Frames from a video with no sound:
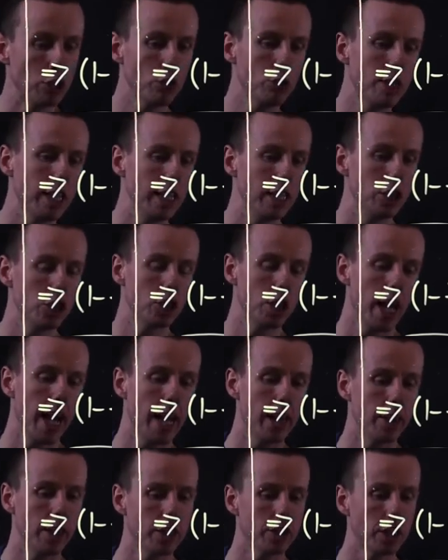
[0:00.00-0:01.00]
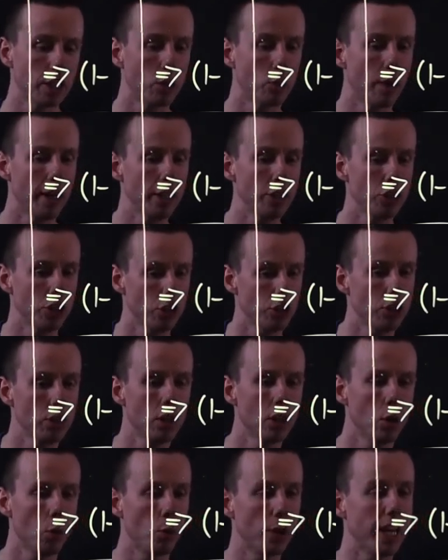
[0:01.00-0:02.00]
is, in this equation,
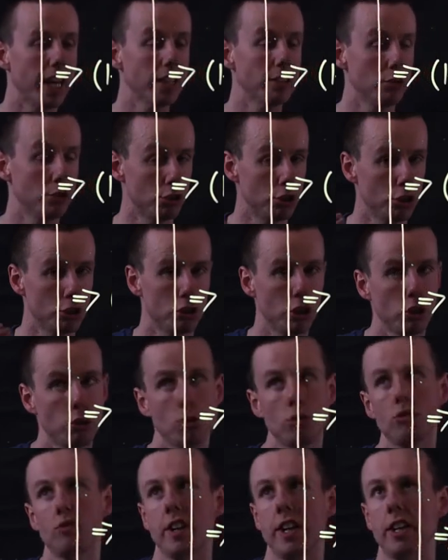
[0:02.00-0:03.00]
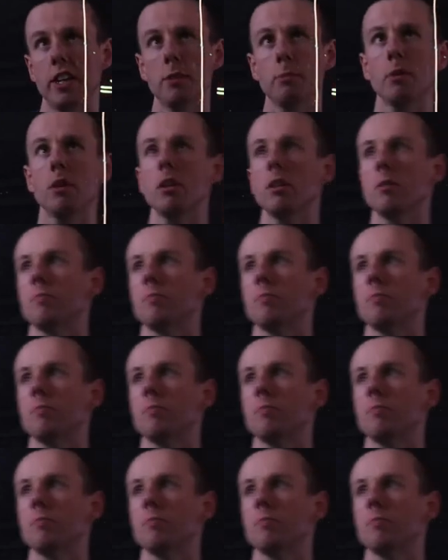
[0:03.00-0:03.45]
we introduce a new variable.